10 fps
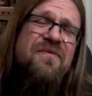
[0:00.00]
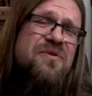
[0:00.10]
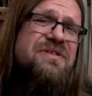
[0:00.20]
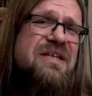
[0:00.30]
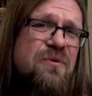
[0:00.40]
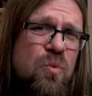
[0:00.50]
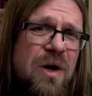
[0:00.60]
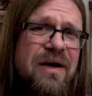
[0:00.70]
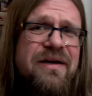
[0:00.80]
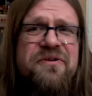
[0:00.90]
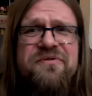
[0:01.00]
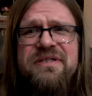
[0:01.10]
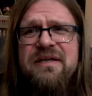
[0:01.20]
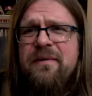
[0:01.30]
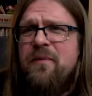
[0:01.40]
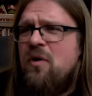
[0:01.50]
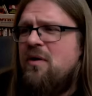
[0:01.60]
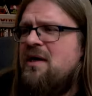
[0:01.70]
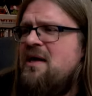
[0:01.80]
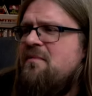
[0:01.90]
if you've seen one, you've seen them
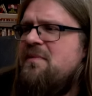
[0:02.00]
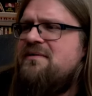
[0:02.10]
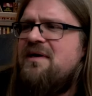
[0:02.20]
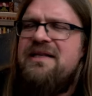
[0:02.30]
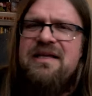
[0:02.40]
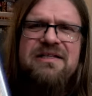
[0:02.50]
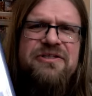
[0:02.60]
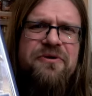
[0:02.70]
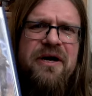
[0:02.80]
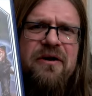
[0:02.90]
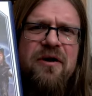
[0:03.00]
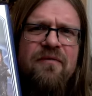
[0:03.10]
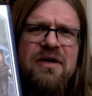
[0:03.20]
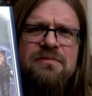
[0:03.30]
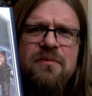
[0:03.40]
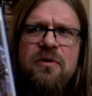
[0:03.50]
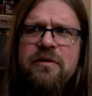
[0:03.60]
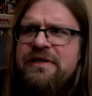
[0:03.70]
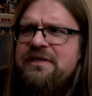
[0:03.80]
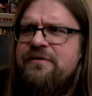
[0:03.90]
all. But I think Striker was
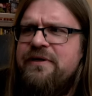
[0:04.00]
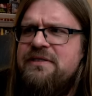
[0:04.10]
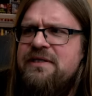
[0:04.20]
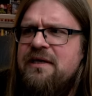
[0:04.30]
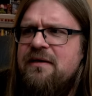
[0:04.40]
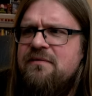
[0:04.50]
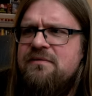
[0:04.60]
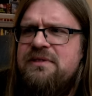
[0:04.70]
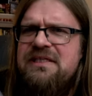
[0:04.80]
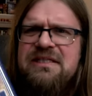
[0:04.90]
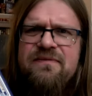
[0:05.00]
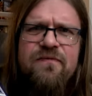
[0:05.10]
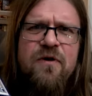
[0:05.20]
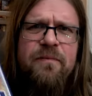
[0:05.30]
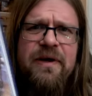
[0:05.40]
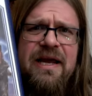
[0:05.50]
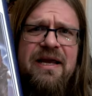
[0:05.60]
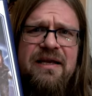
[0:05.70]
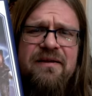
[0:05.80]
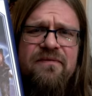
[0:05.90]
more interesting. This is from
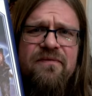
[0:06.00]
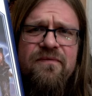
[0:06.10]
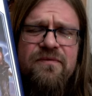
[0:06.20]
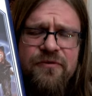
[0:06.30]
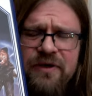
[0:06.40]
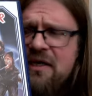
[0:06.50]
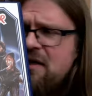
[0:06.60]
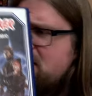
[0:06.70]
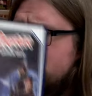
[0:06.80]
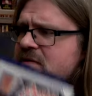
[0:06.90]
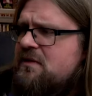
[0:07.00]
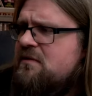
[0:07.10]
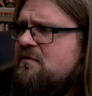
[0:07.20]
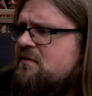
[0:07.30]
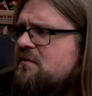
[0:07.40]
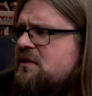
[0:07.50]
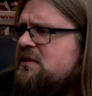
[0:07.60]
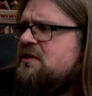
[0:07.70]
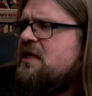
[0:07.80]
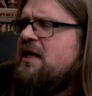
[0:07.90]
83,
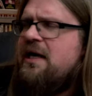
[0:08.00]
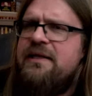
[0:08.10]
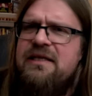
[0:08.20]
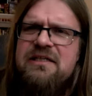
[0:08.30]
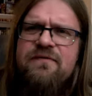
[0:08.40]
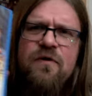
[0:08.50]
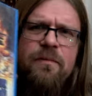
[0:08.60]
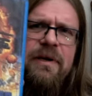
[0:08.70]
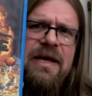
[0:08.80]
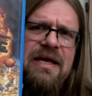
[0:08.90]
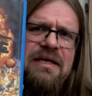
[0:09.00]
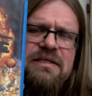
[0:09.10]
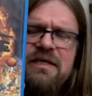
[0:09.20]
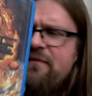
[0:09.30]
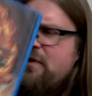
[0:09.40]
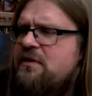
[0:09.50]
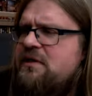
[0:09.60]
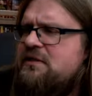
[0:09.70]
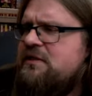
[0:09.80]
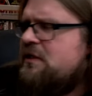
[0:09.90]
this is from 87, this